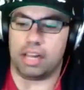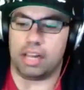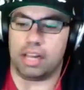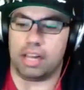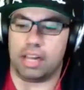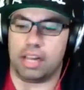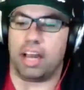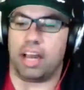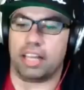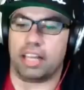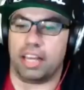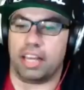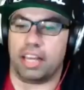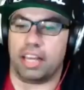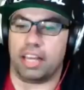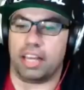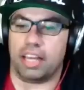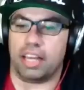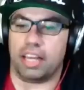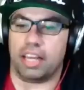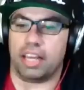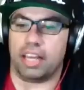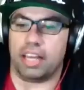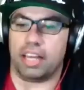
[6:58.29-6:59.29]
other than the
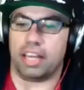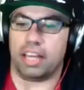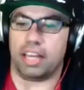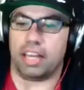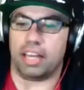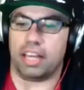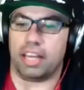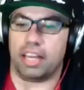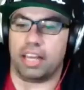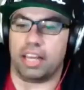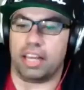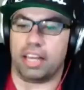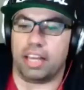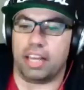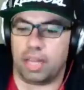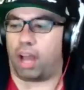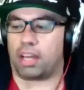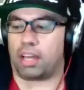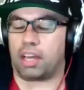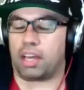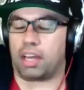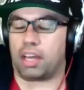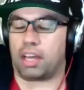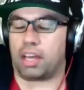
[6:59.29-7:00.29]
fact that he's
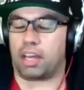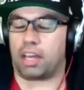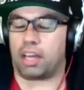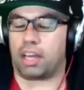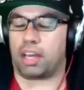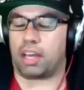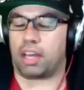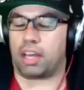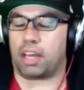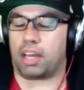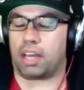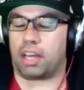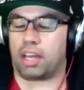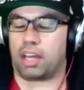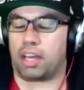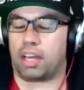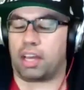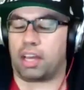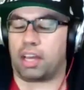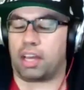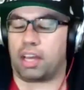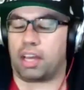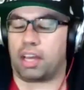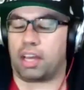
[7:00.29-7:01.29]
rock god and super
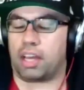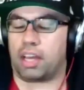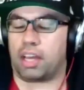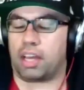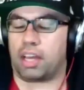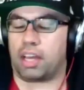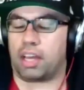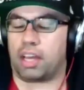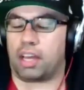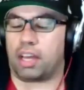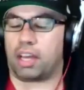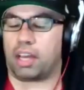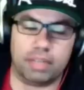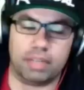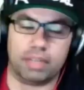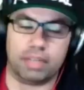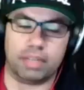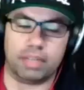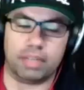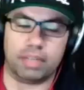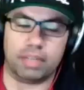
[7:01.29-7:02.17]
famous and whatnot.